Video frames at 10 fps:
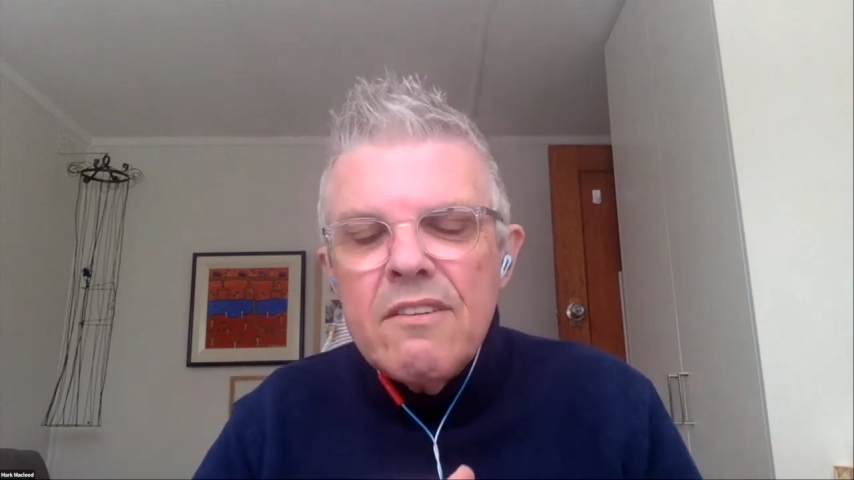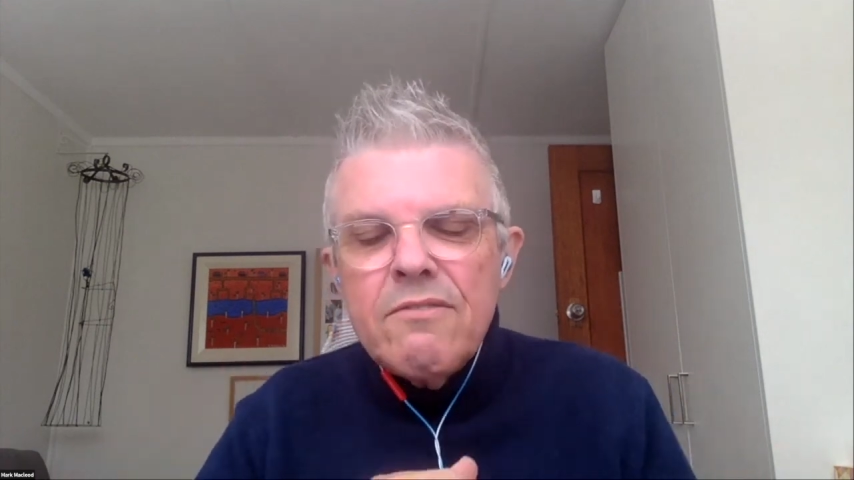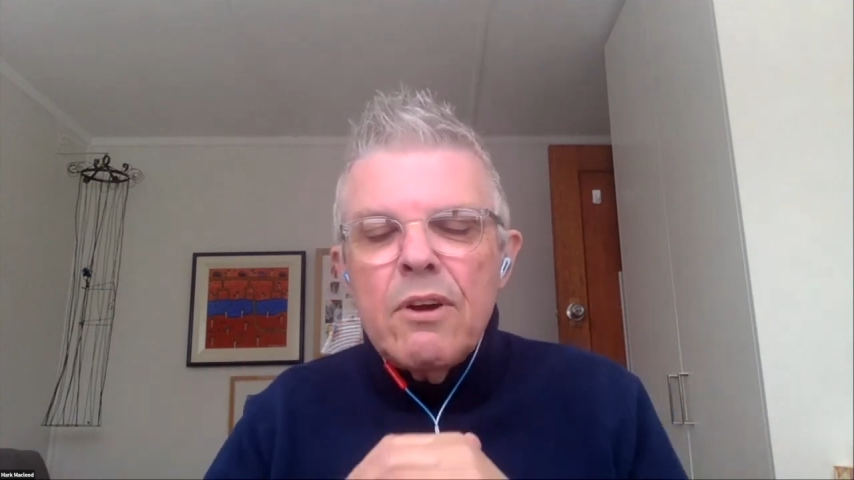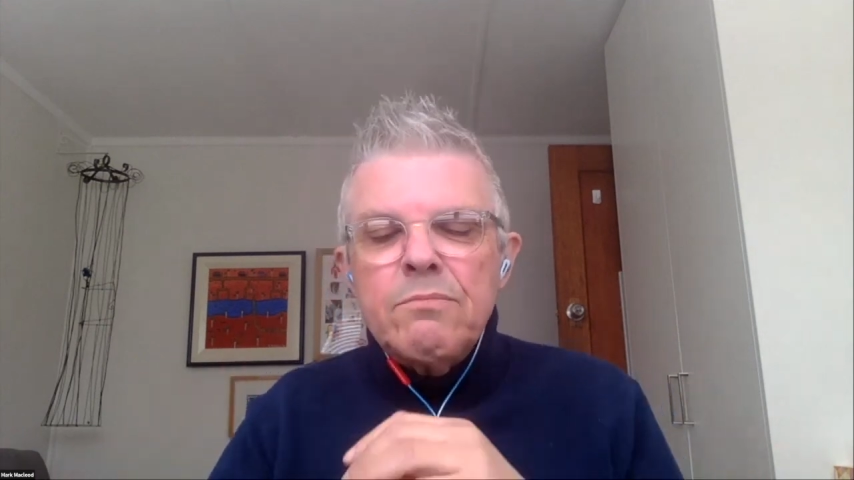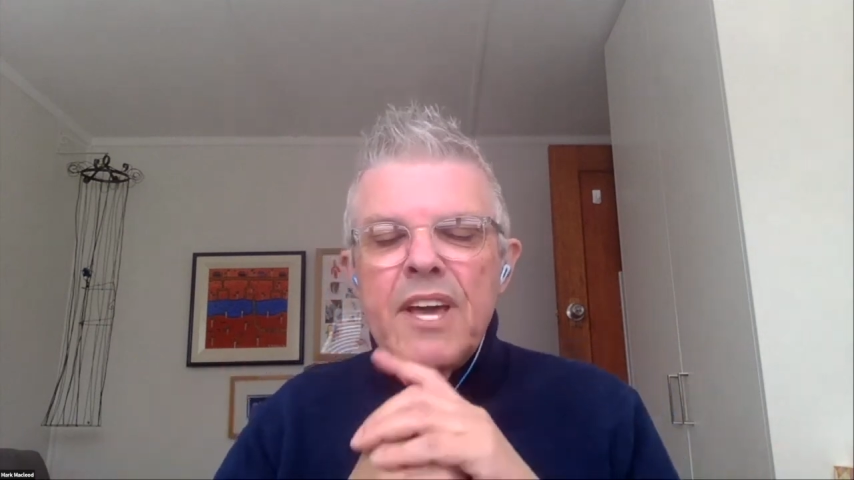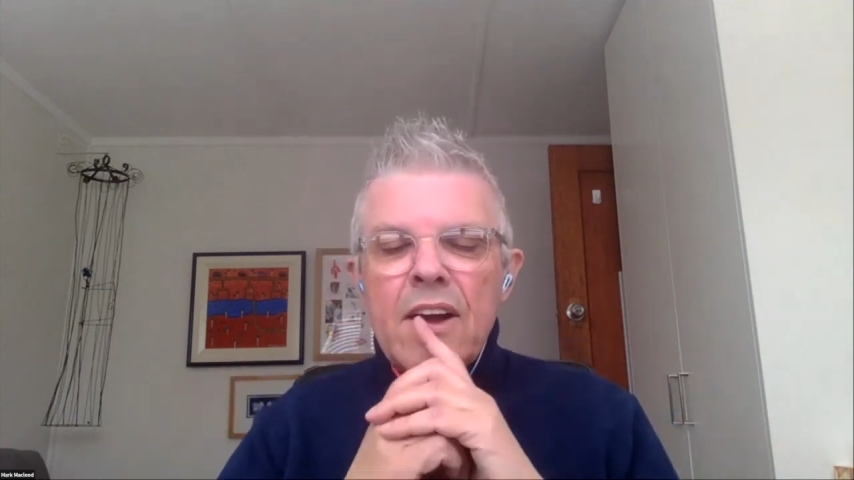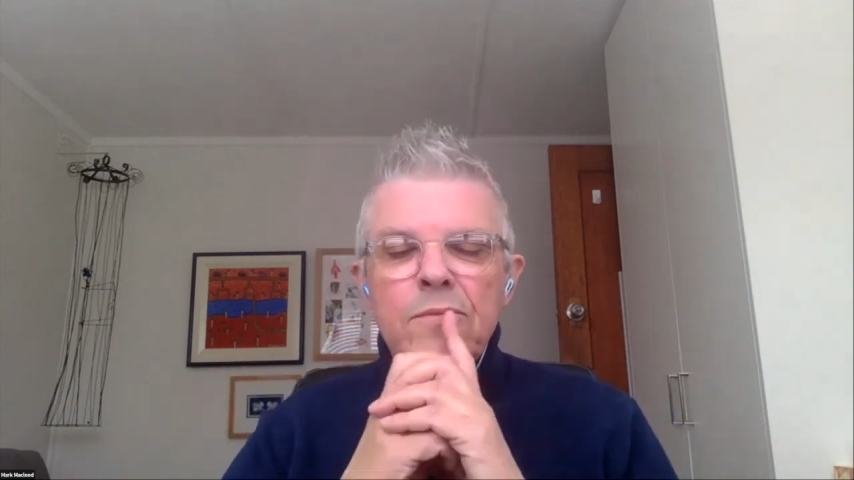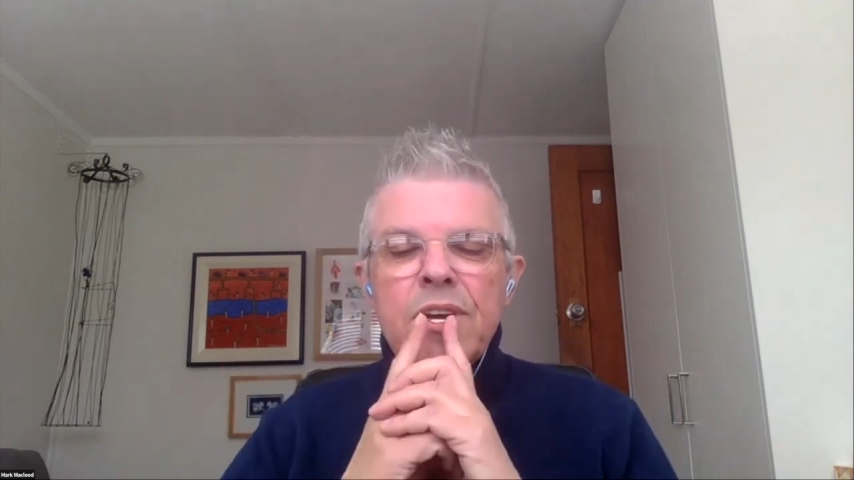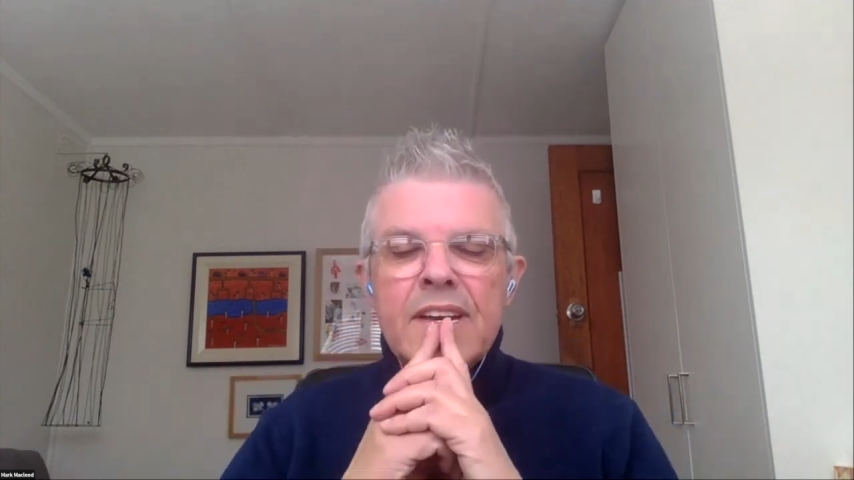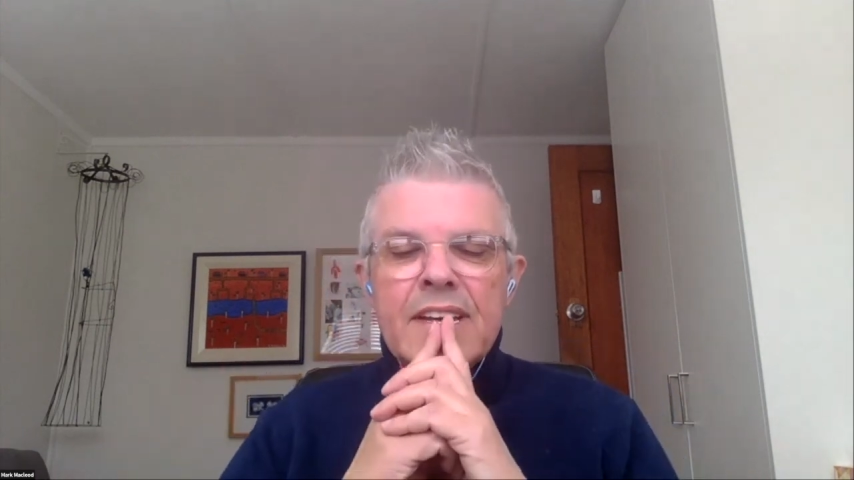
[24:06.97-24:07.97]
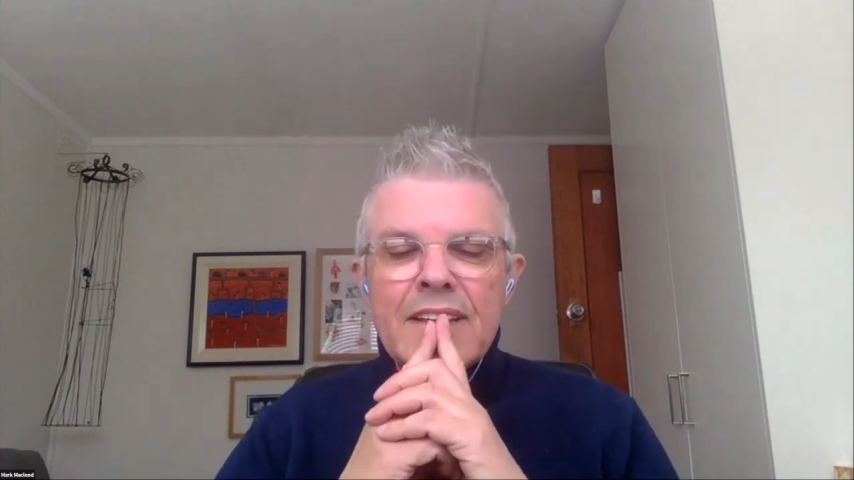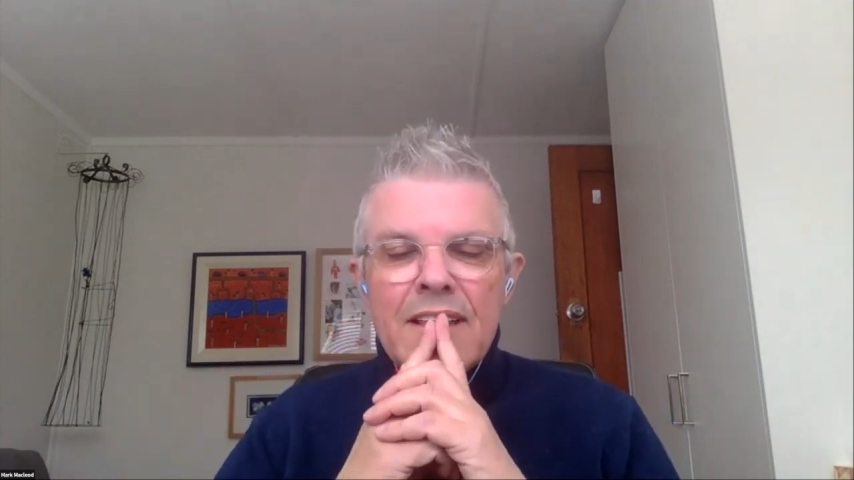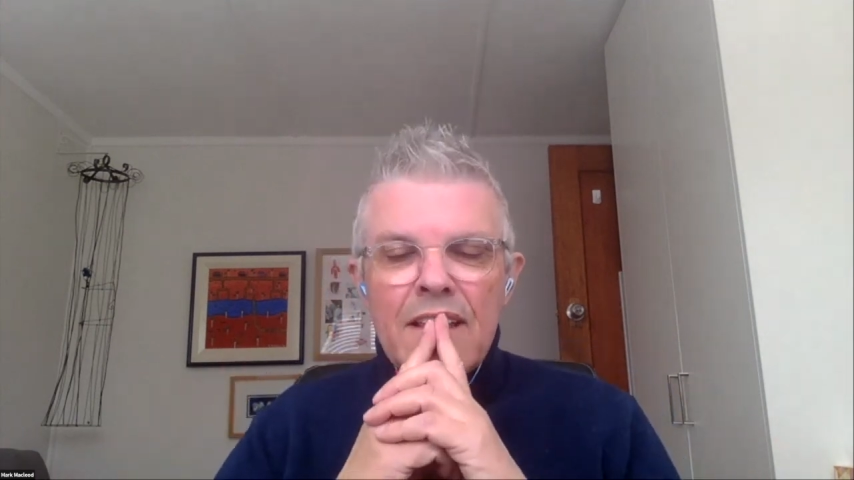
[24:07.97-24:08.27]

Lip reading: from young readers.